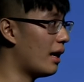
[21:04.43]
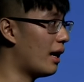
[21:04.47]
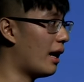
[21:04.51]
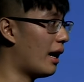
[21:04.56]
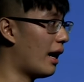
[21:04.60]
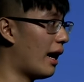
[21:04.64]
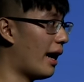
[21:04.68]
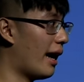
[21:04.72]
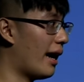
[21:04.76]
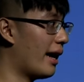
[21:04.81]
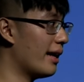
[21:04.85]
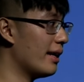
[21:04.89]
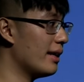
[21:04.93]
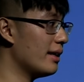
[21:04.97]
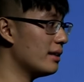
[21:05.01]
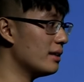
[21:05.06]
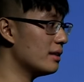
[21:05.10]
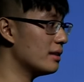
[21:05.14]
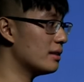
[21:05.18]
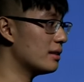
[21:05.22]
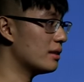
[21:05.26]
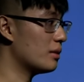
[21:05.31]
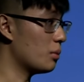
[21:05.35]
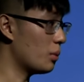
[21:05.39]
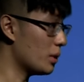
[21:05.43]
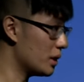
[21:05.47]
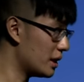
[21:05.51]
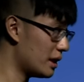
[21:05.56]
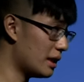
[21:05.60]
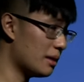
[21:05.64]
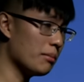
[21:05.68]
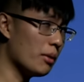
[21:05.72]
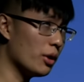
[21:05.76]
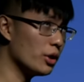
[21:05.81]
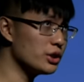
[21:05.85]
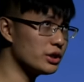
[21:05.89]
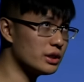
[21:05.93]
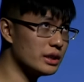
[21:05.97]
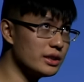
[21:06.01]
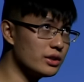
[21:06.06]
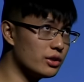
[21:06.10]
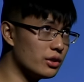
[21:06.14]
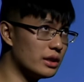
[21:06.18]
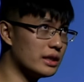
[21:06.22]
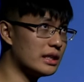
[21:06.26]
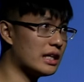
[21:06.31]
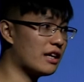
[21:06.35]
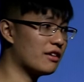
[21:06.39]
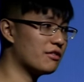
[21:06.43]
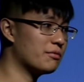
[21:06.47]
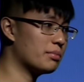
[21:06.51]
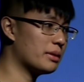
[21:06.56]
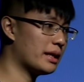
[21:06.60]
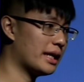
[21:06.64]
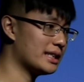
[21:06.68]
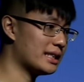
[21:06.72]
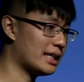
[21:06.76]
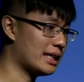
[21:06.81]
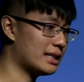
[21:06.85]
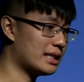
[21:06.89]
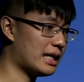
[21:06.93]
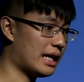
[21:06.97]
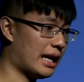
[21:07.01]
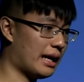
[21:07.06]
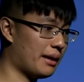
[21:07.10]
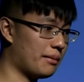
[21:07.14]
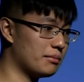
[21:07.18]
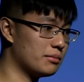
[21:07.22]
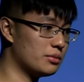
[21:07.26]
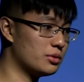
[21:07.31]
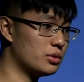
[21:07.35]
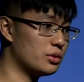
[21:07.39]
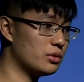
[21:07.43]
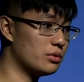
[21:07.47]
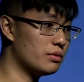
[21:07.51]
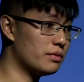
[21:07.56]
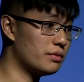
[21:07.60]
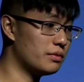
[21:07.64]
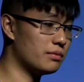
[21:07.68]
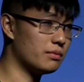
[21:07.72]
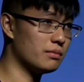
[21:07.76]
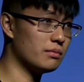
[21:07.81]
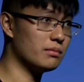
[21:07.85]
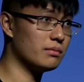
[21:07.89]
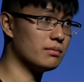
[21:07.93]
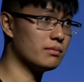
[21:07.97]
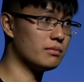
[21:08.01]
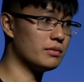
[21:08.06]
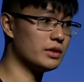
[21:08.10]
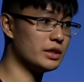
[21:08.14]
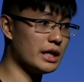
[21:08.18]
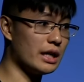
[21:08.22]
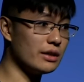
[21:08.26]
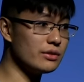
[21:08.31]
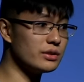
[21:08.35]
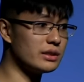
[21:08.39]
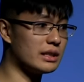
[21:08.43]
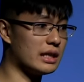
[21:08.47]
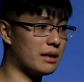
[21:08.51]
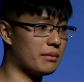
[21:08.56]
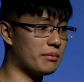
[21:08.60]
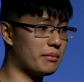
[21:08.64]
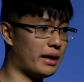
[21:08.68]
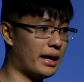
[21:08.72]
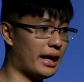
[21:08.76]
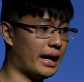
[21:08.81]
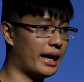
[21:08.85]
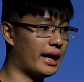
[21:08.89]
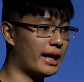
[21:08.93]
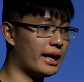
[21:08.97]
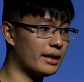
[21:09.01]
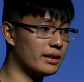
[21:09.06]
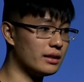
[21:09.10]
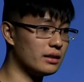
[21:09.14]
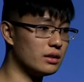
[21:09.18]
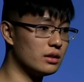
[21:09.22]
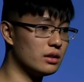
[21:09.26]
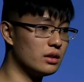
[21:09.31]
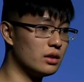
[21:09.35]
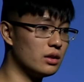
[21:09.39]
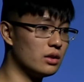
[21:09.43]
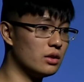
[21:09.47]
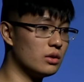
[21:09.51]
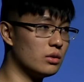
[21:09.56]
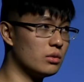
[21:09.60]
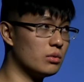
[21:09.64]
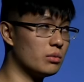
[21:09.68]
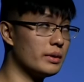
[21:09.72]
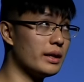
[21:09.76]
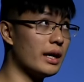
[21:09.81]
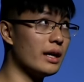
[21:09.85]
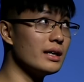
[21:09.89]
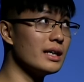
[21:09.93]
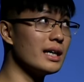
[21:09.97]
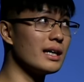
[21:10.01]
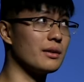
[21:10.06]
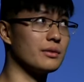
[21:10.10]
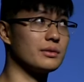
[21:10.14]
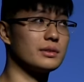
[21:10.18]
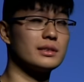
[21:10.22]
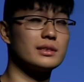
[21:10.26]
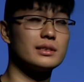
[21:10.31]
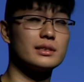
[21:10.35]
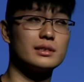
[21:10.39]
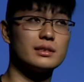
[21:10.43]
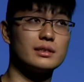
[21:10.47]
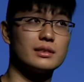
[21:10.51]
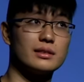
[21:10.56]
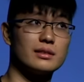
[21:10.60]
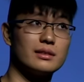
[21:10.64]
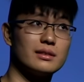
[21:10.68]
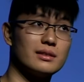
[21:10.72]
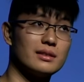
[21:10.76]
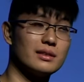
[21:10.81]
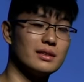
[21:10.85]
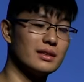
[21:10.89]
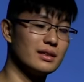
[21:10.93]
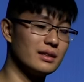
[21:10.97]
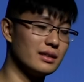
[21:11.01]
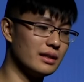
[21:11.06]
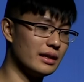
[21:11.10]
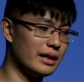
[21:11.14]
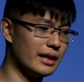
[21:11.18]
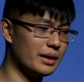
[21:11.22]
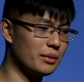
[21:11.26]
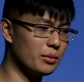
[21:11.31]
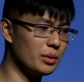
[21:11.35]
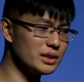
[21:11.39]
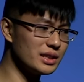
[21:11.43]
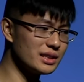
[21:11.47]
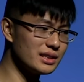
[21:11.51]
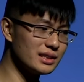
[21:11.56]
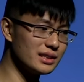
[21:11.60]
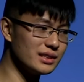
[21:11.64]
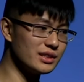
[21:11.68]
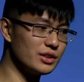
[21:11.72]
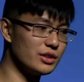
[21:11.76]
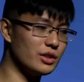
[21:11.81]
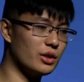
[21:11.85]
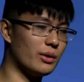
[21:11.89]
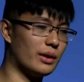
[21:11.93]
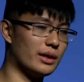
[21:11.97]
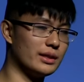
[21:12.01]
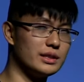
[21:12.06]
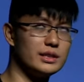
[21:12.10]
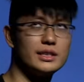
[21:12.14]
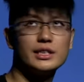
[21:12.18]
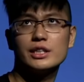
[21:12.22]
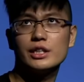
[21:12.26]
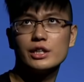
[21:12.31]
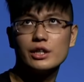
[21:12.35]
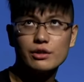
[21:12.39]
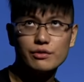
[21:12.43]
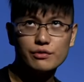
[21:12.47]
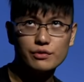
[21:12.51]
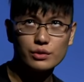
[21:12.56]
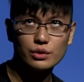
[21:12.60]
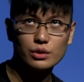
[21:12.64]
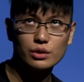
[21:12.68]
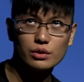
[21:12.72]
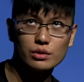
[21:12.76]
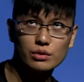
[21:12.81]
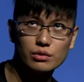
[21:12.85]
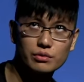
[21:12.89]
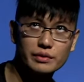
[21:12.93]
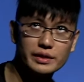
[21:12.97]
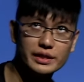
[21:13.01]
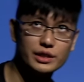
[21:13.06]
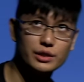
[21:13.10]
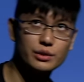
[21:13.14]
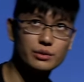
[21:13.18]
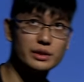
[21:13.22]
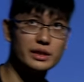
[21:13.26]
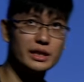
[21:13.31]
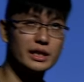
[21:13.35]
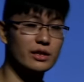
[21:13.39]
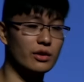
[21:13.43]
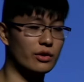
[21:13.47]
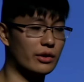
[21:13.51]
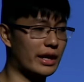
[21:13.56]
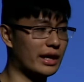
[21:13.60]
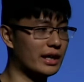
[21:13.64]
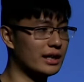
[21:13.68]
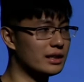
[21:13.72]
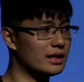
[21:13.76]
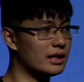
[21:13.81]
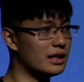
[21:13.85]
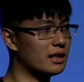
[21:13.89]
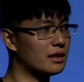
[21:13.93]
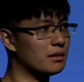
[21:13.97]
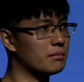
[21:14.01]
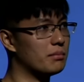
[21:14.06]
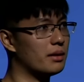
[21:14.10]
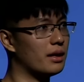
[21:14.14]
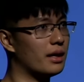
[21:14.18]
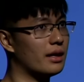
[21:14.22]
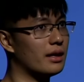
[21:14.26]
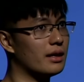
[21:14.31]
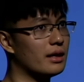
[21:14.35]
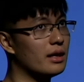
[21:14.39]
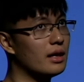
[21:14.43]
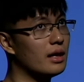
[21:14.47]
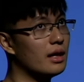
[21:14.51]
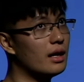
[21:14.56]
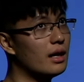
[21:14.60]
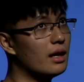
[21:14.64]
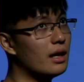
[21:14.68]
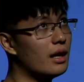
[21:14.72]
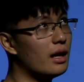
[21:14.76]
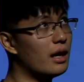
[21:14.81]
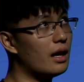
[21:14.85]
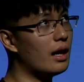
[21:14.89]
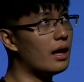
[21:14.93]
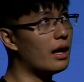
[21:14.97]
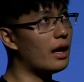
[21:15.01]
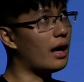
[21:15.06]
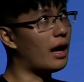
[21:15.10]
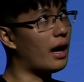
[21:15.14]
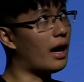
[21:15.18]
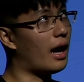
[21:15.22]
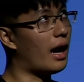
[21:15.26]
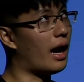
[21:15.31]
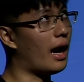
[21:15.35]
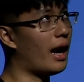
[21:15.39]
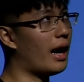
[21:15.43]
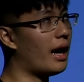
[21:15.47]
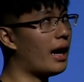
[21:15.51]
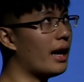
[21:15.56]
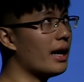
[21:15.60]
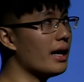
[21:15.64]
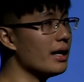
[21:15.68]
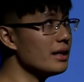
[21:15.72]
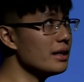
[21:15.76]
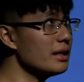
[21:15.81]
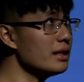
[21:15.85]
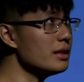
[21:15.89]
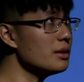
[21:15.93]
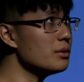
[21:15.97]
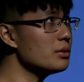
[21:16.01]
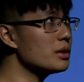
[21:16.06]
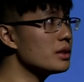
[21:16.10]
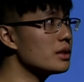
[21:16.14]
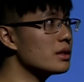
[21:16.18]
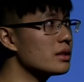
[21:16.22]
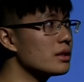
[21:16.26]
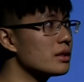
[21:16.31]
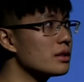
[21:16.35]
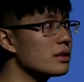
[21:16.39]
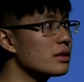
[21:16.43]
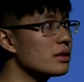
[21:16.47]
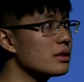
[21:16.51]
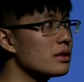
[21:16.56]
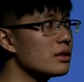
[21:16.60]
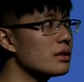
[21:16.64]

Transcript: I was an emotionally good enough place at the time to reach out to them and we hung out. It wasn't, you know, a tearful reunion or anything, but I think it was